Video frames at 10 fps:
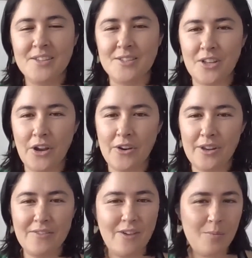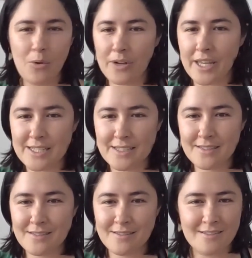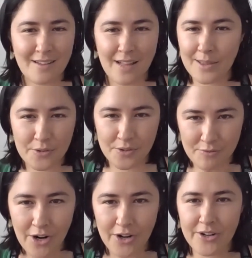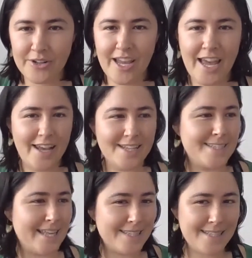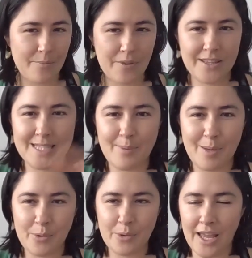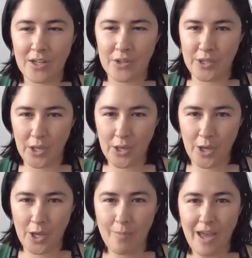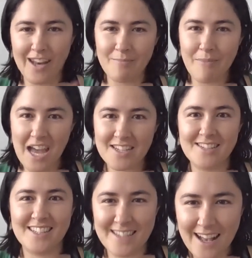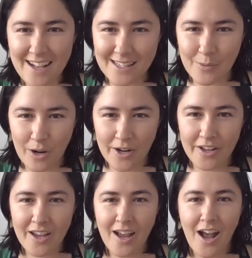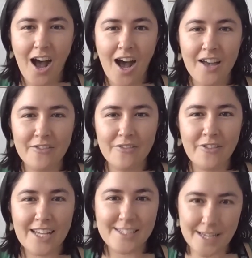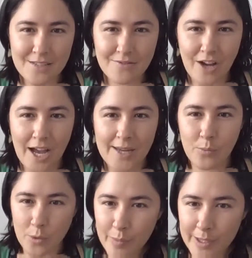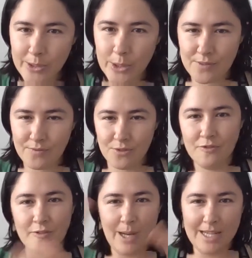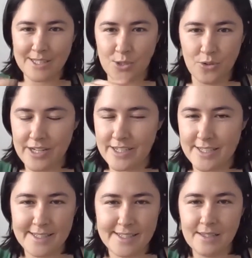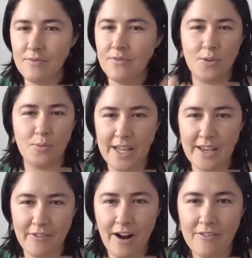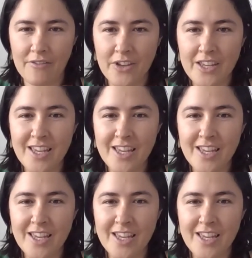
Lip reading: So if I'm walking along the road and I see something that's been put out on the curb and it matches exactly what I've identified would be useful for my storage system, for whatever I've